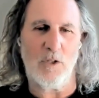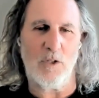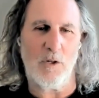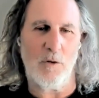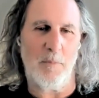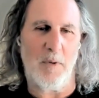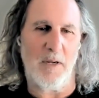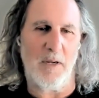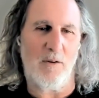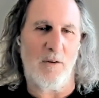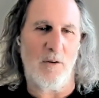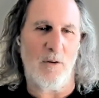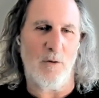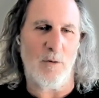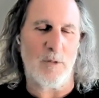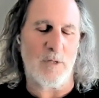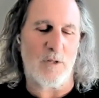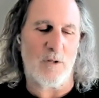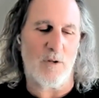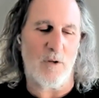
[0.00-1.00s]
What you might
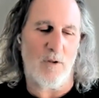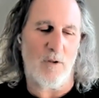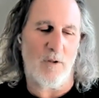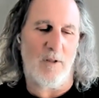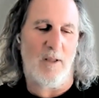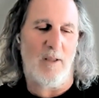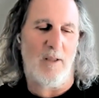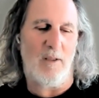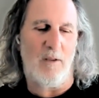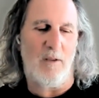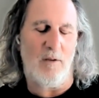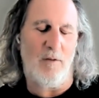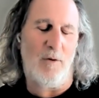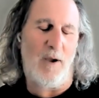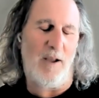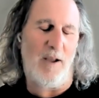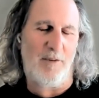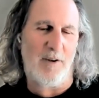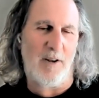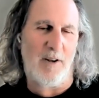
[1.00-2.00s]
do is
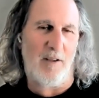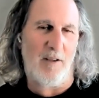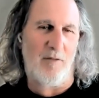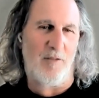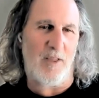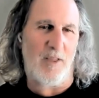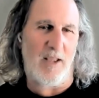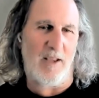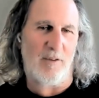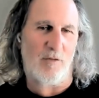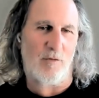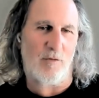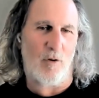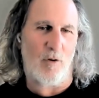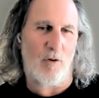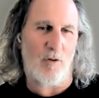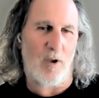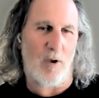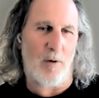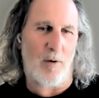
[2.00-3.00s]
you have to give the
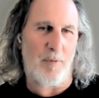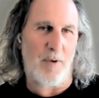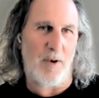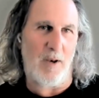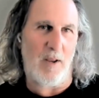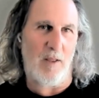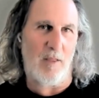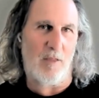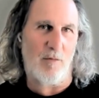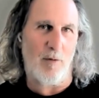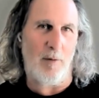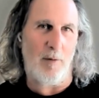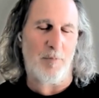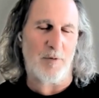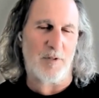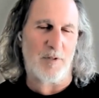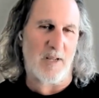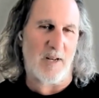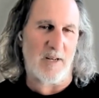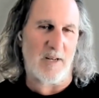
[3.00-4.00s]
escrow company
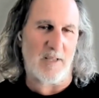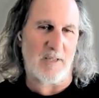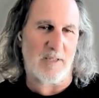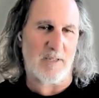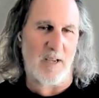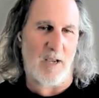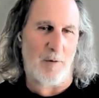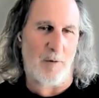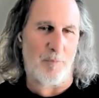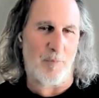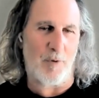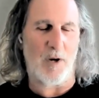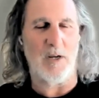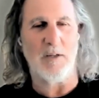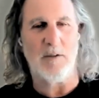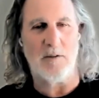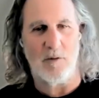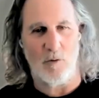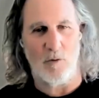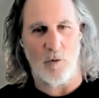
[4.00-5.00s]
3% of the sale
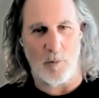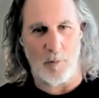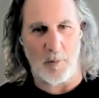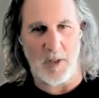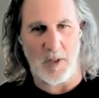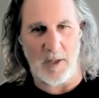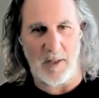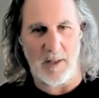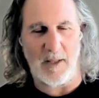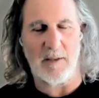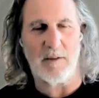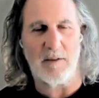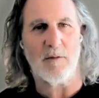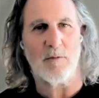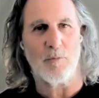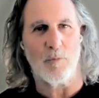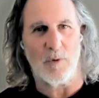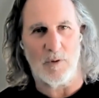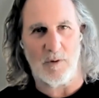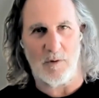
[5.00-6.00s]
price. Normally,
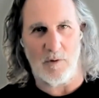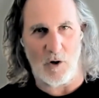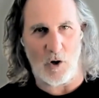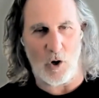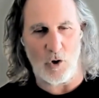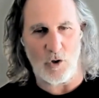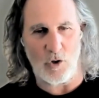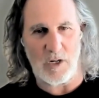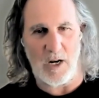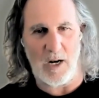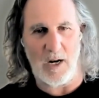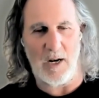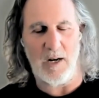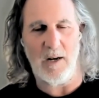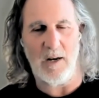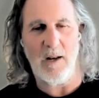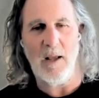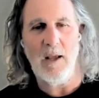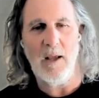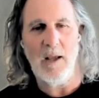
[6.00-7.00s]
that's what's
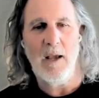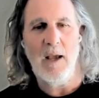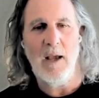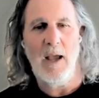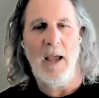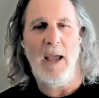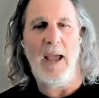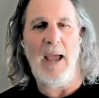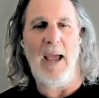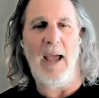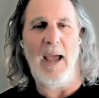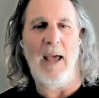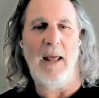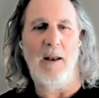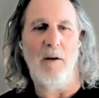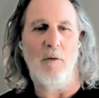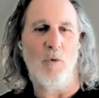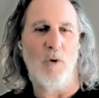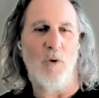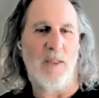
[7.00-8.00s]
negotiated.
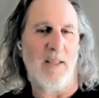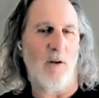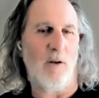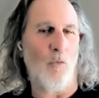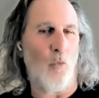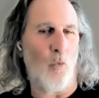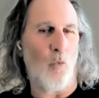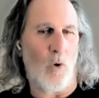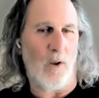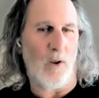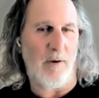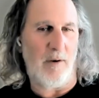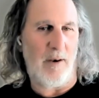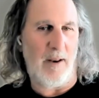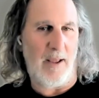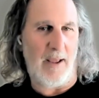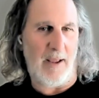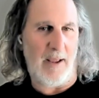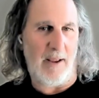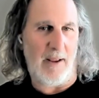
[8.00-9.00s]
And within
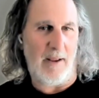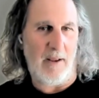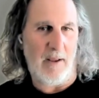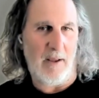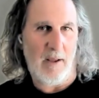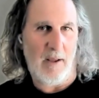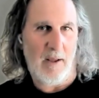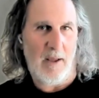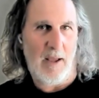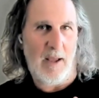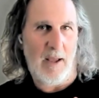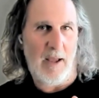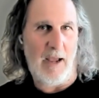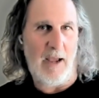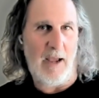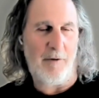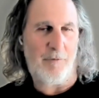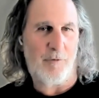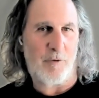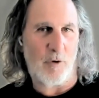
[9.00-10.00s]
1 day
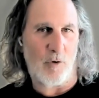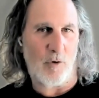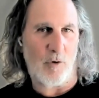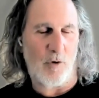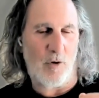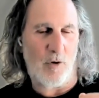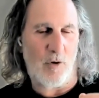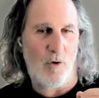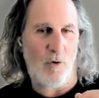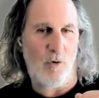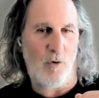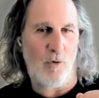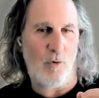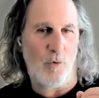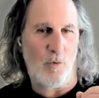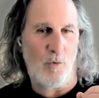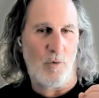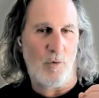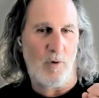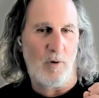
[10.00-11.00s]
after
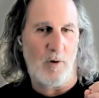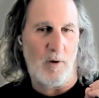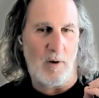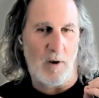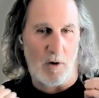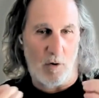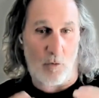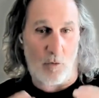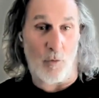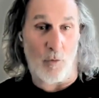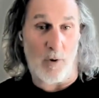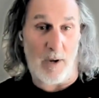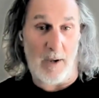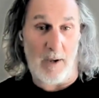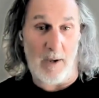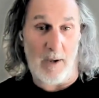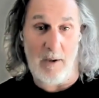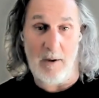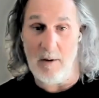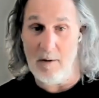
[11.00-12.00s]
you
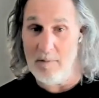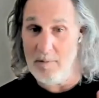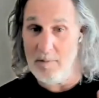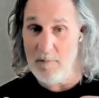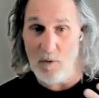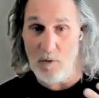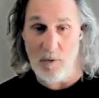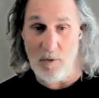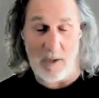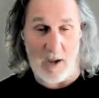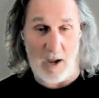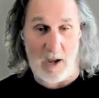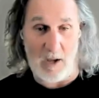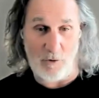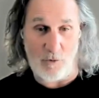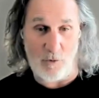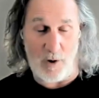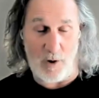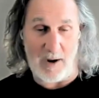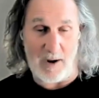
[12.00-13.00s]
agree on the
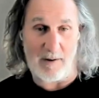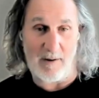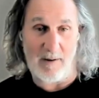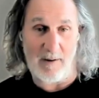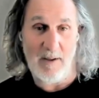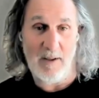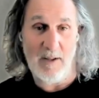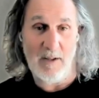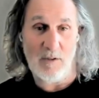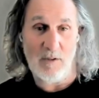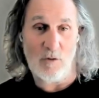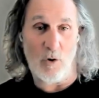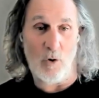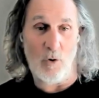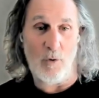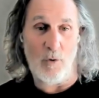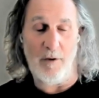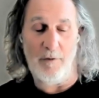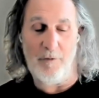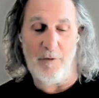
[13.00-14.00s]
contract.
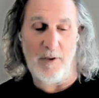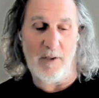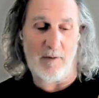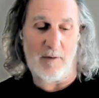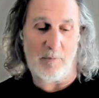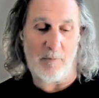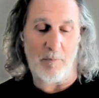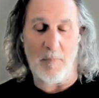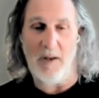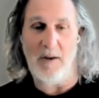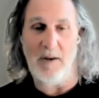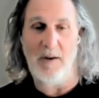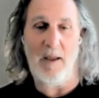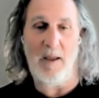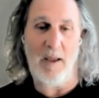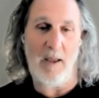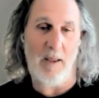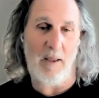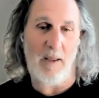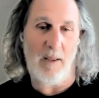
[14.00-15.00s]
So if it's
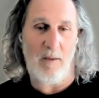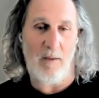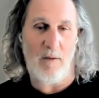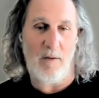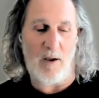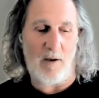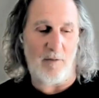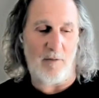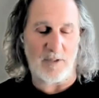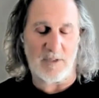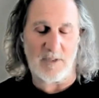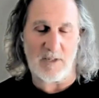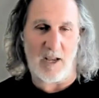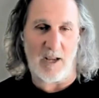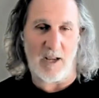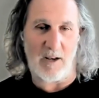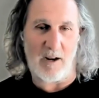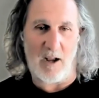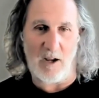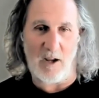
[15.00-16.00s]
Monday, you have a
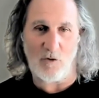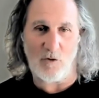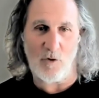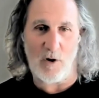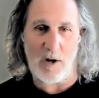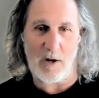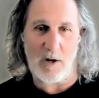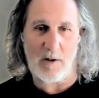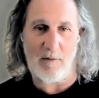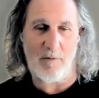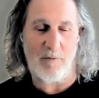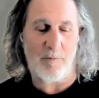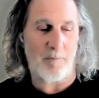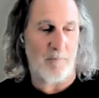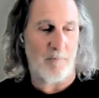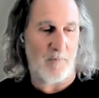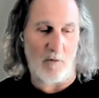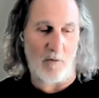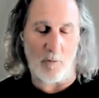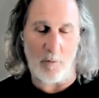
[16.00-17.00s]
signed
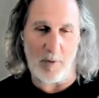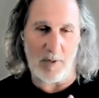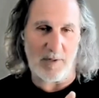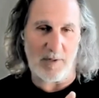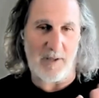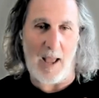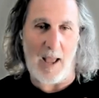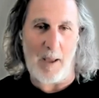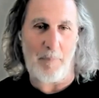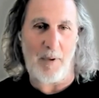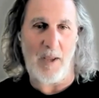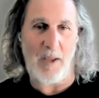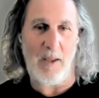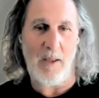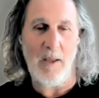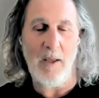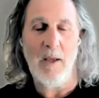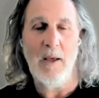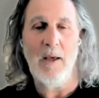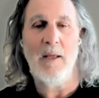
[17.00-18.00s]
contract, everybody's
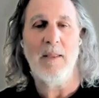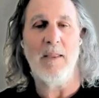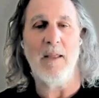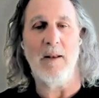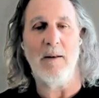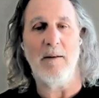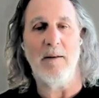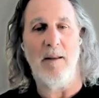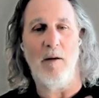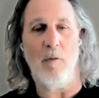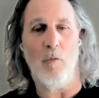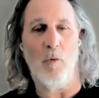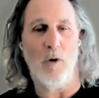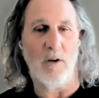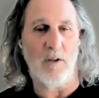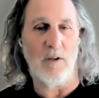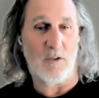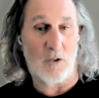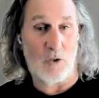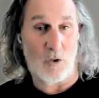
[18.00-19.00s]
happy, then day
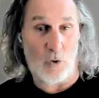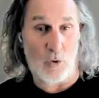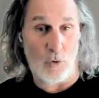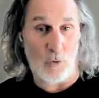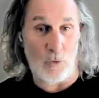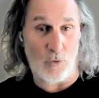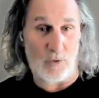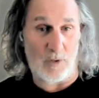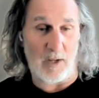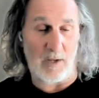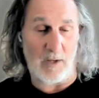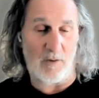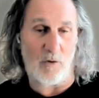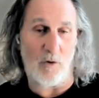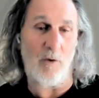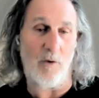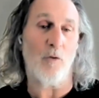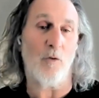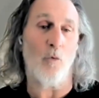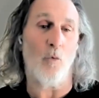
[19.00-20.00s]
one is Tuesday.
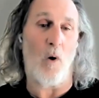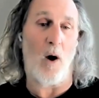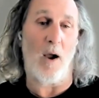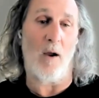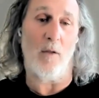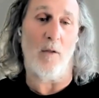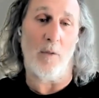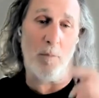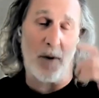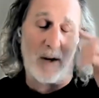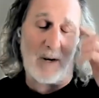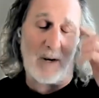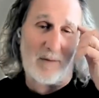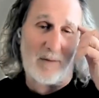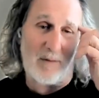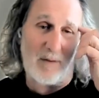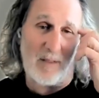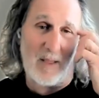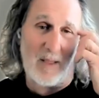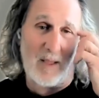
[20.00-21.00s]
So you have to wire the
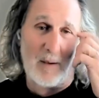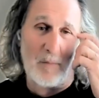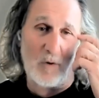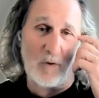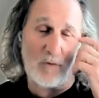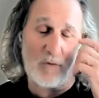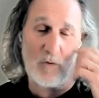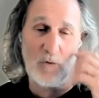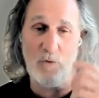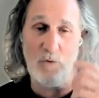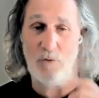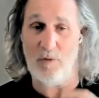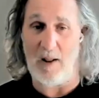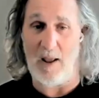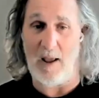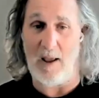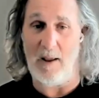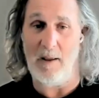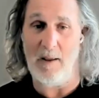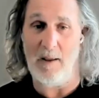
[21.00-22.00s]
money to them on
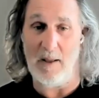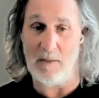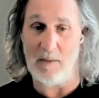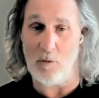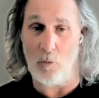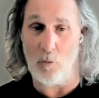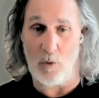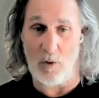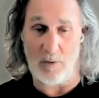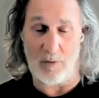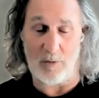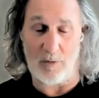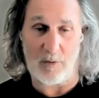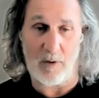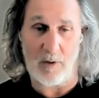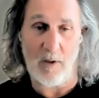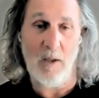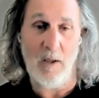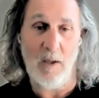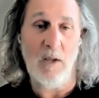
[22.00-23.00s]
Tuesday at the
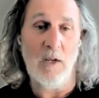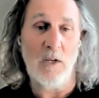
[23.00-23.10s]
worst.